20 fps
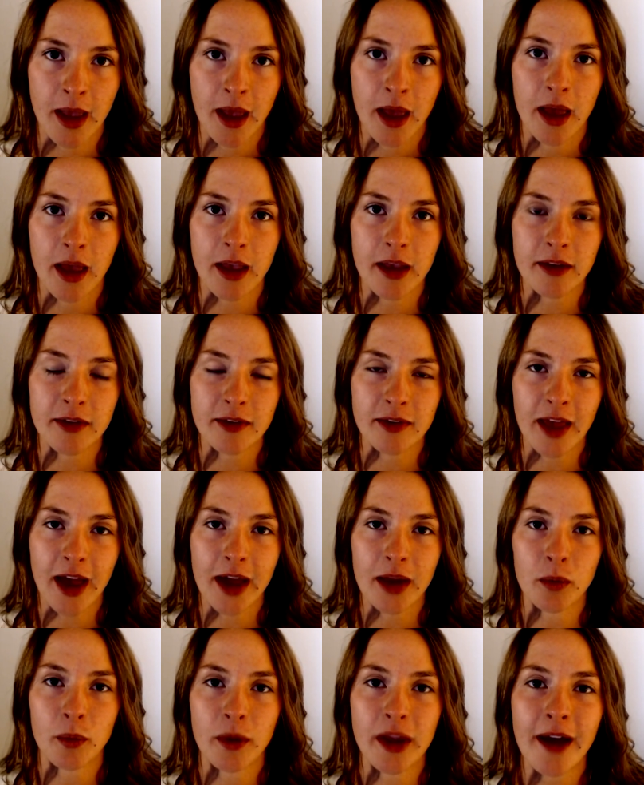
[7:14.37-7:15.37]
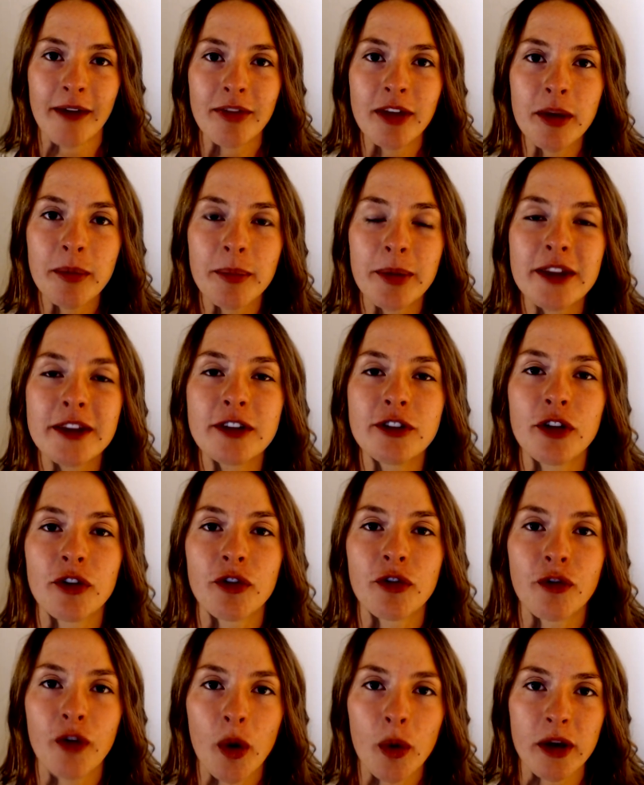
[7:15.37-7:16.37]
is that we have the ability to
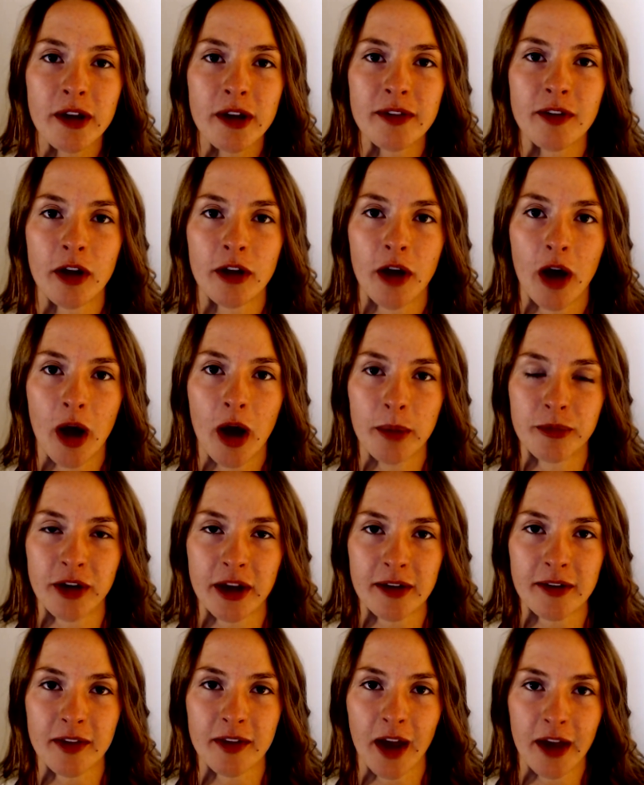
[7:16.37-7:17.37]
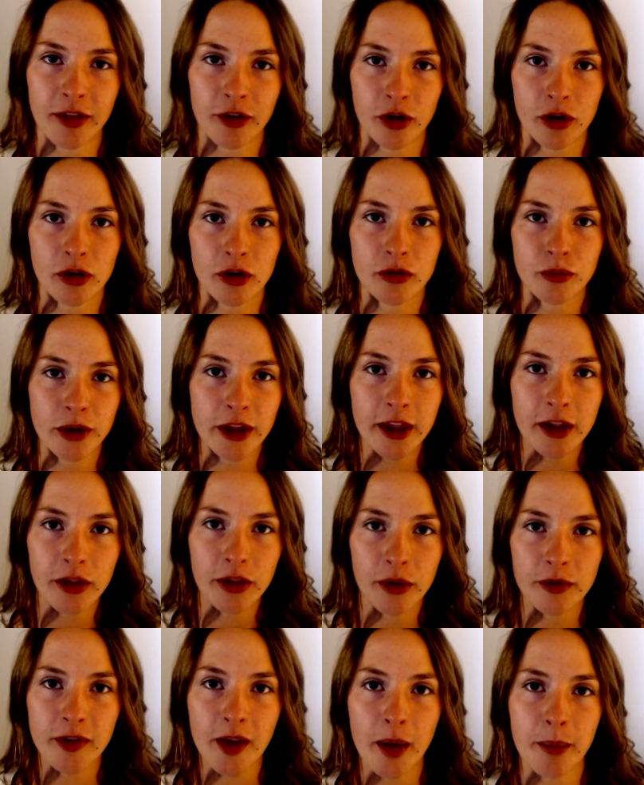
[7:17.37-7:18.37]
focus on objects either really
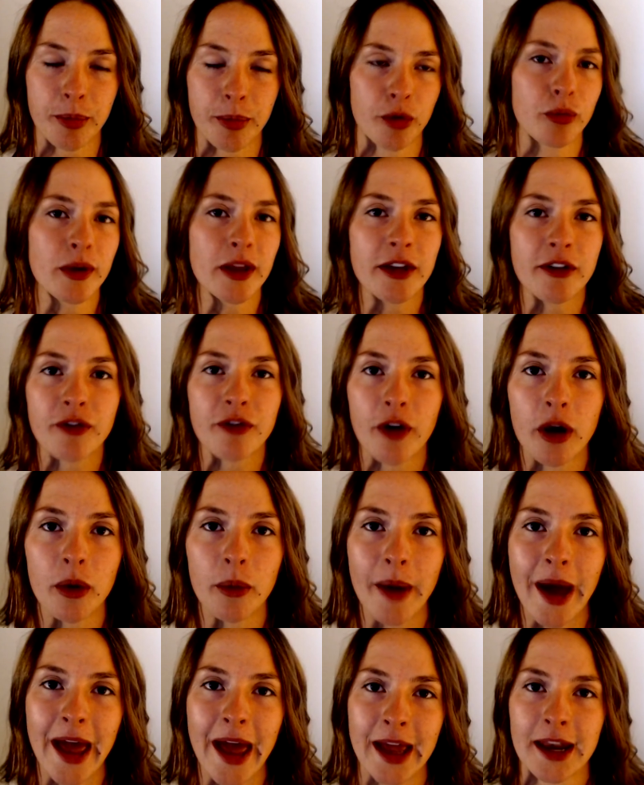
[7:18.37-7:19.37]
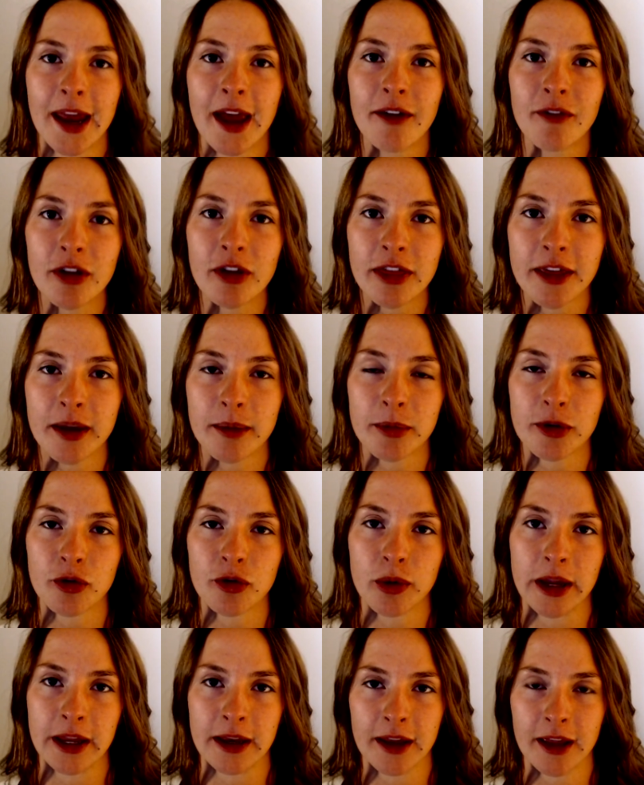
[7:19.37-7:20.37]
close up or really far away and everything in
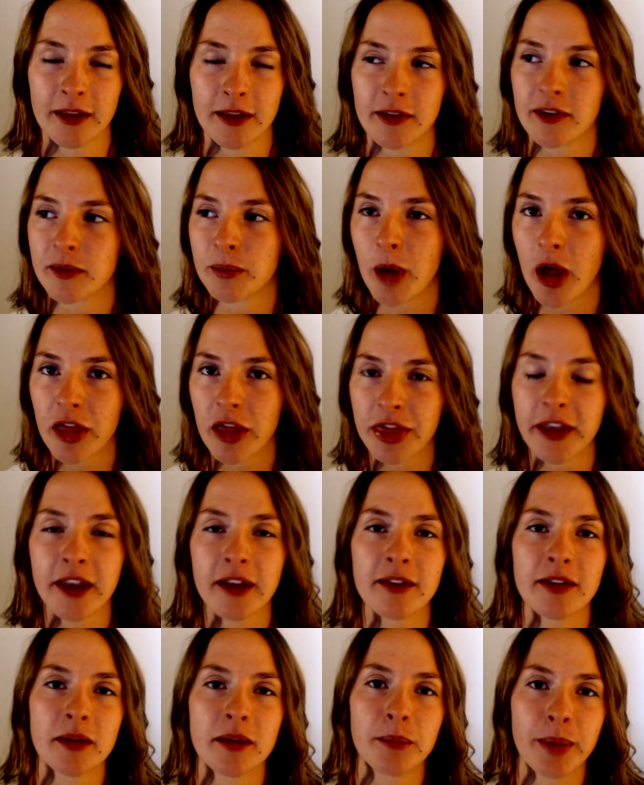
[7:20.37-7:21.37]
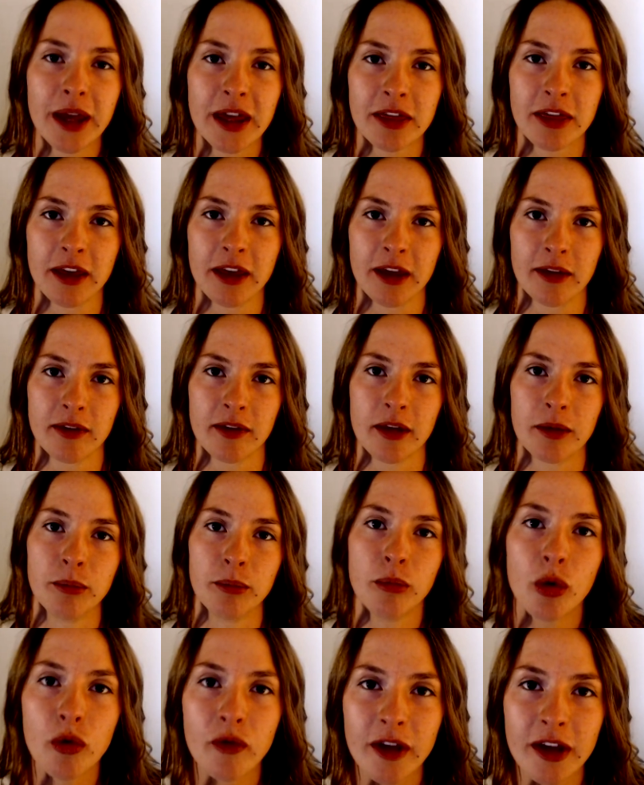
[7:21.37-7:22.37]
between, and small things and big things and
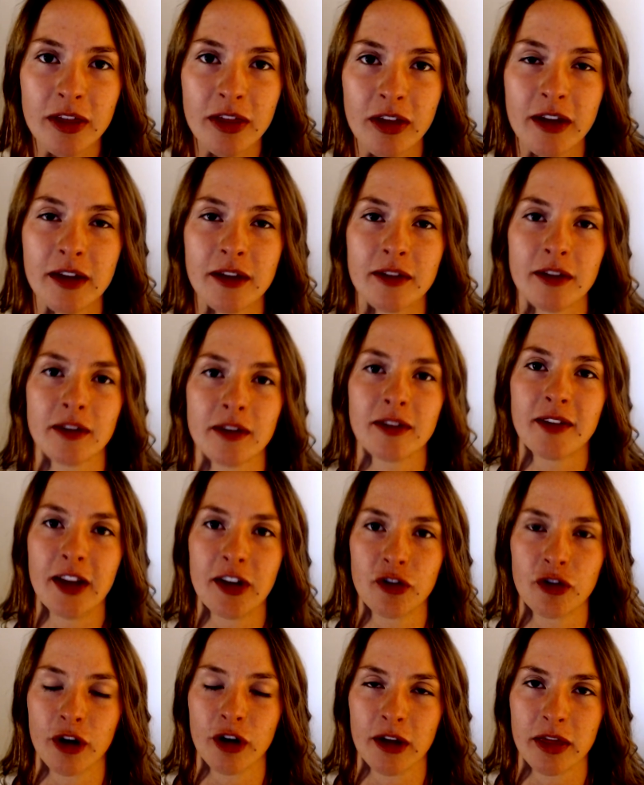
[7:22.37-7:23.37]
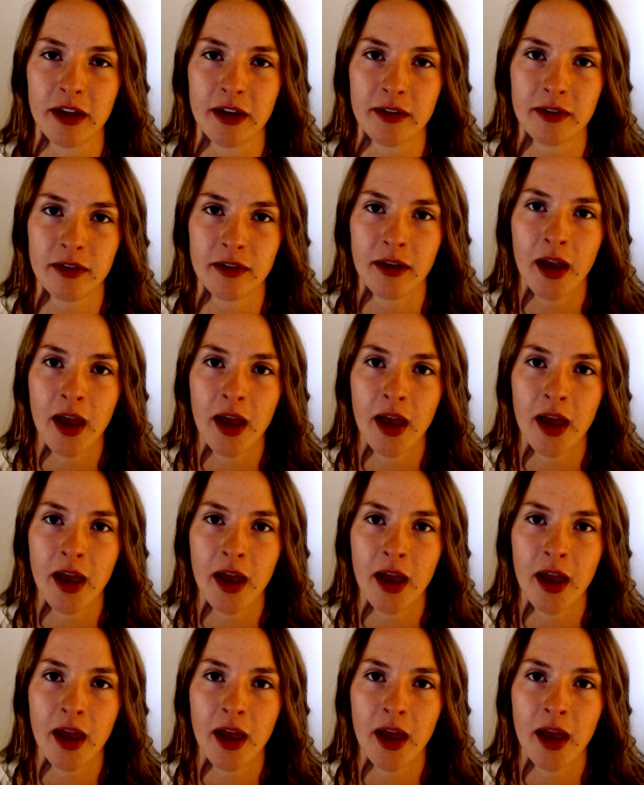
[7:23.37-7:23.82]
moving things and stationary things.